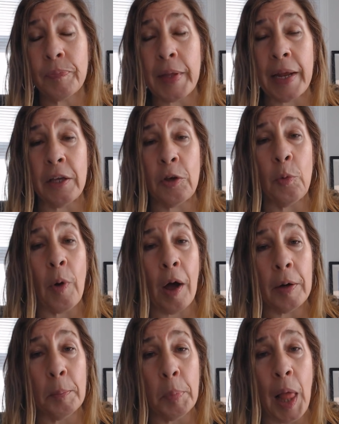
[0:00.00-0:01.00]
getting you
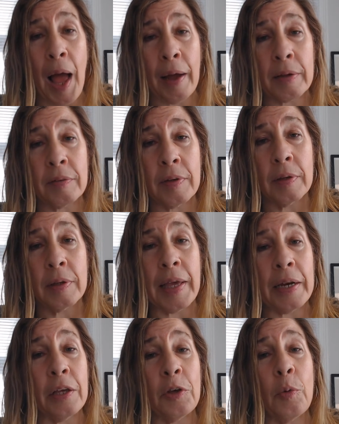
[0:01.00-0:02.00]
unblocked,
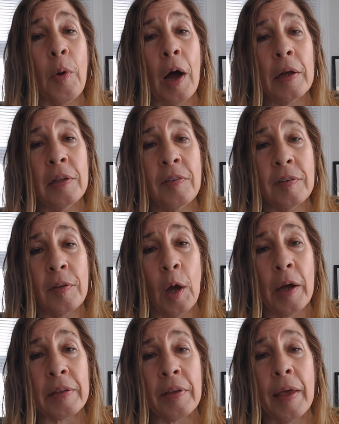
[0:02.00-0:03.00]
getting you unstuck,